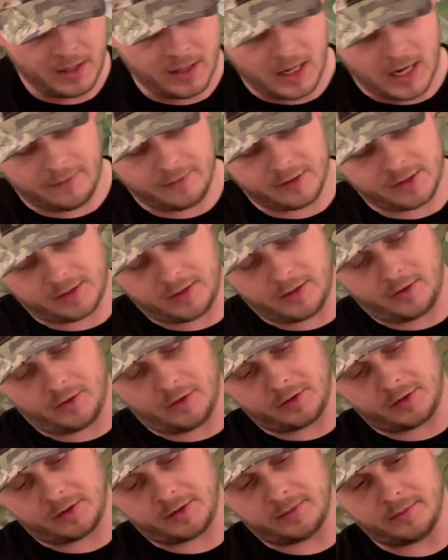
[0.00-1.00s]
Obviously,
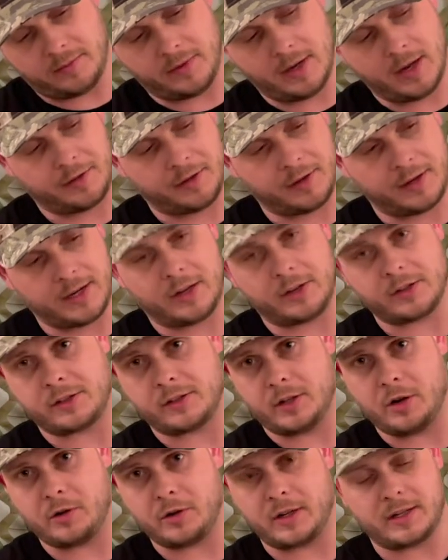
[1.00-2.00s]
there's nothing else
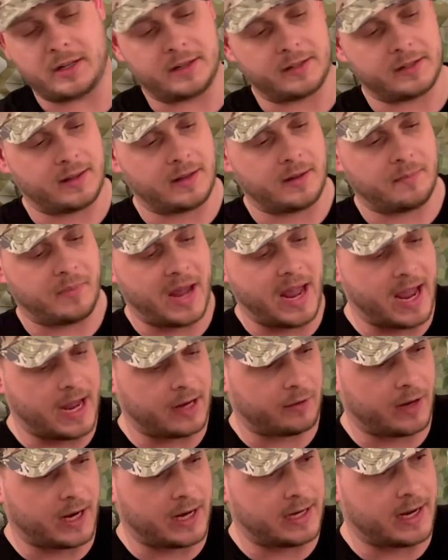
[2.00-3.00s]
loaded into the
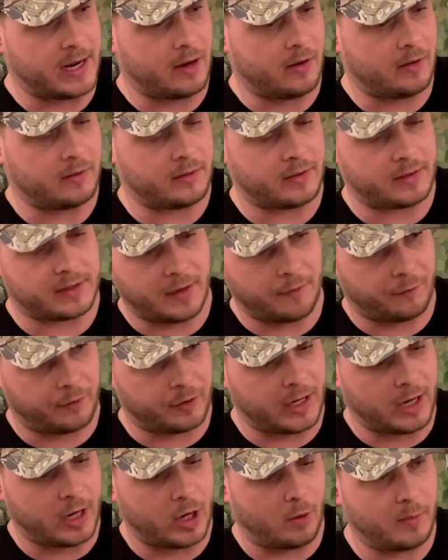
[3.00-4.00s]
bag right now except for
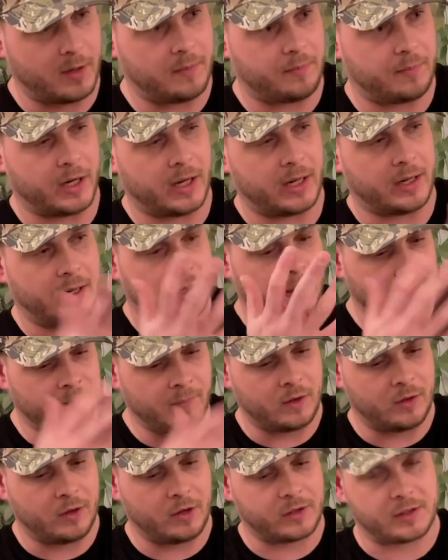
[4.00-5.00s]
the helmet, but
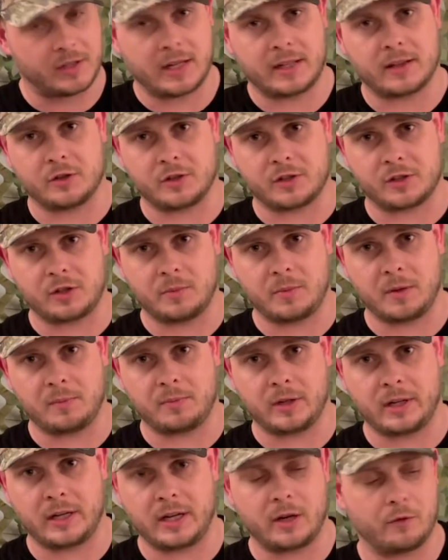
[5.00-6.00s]
looks like there'll still be
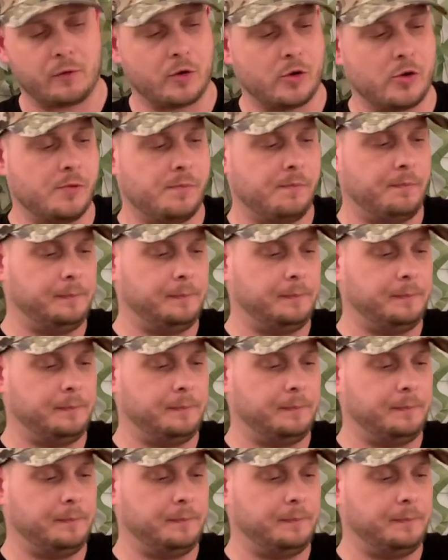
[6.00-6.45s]
plenty of room.